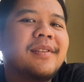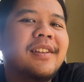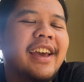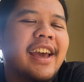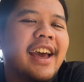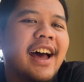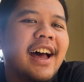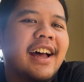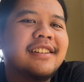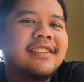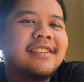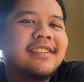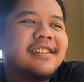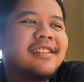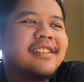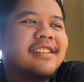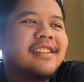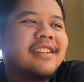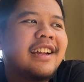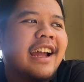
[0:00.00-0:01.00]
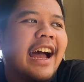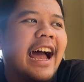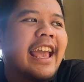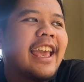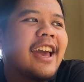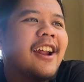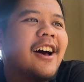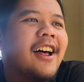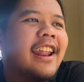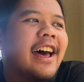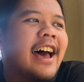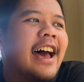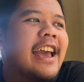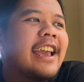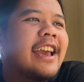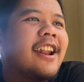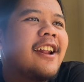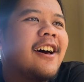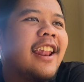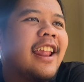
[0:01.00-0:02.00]
Yes, I
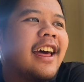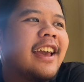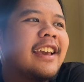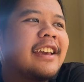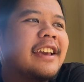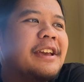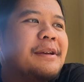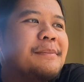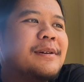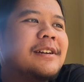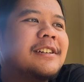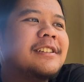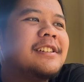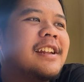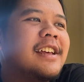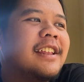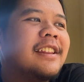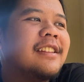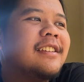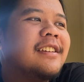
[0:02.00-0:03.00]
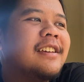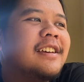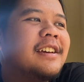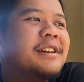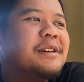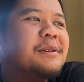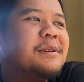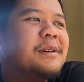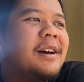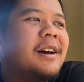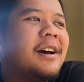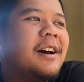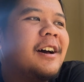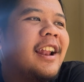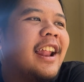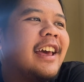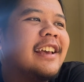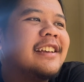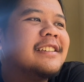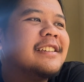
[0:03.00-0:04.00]
cannot like impersonate.
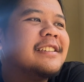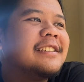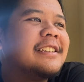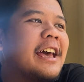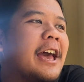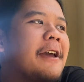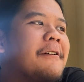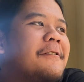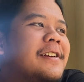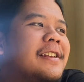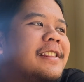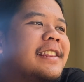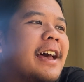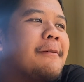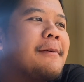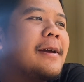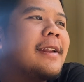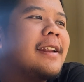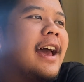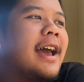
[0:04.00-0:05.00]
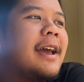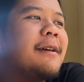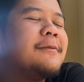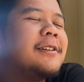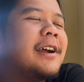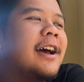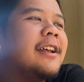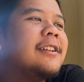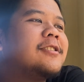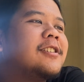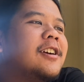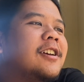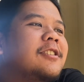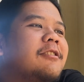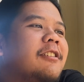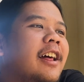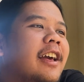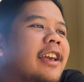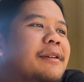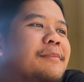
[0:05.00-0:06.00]
Like every time I try to
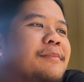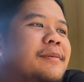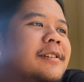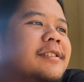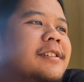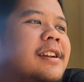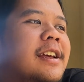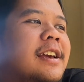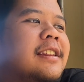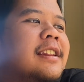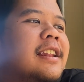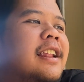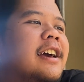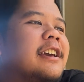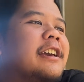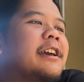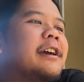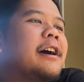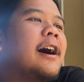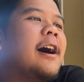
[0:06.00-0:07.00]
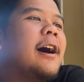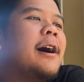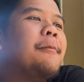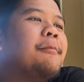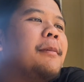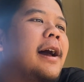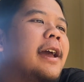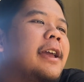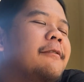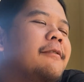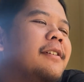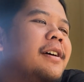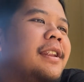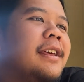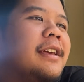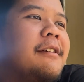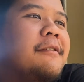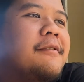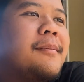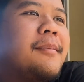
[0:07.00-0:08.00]
like impersonate like even
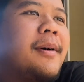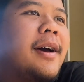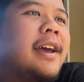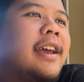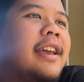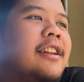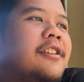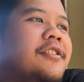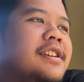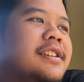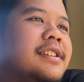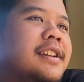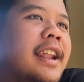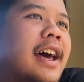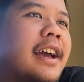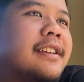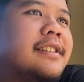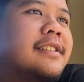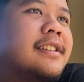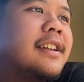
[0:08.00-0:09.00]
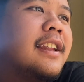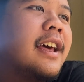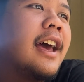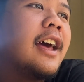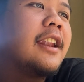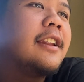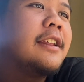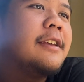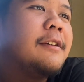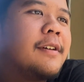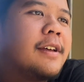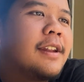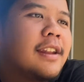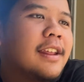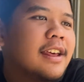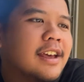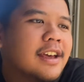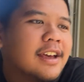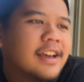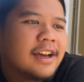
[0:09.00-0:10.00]
my Indonesian accent and even
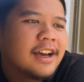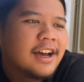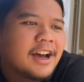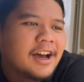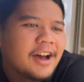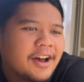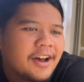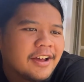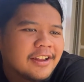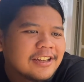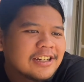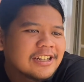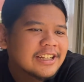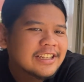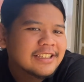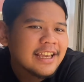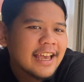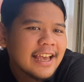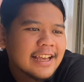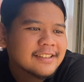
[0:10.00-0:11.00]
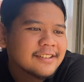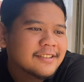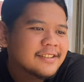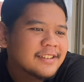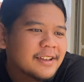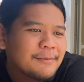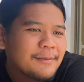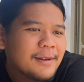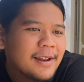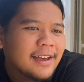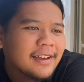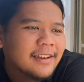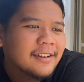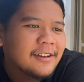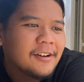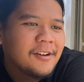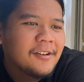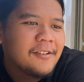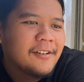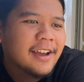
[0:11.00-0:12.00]
Turkish accents, it can be like,
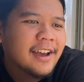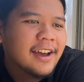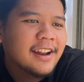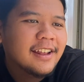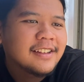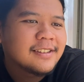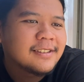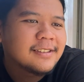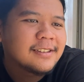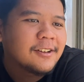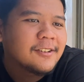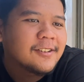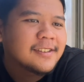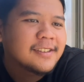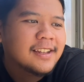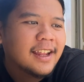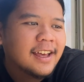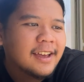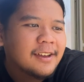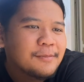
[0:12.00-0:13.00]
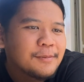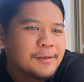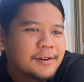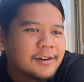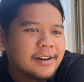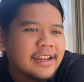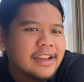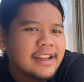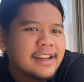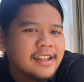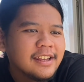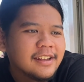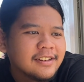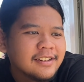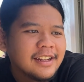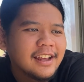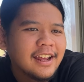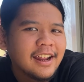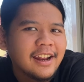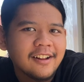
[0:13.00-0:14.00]
oh my god, it sounds like more Indian
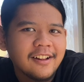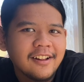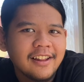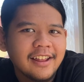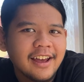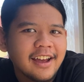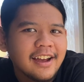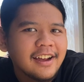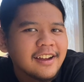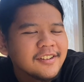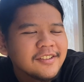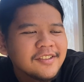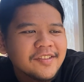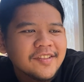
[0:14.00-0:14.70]
and all that.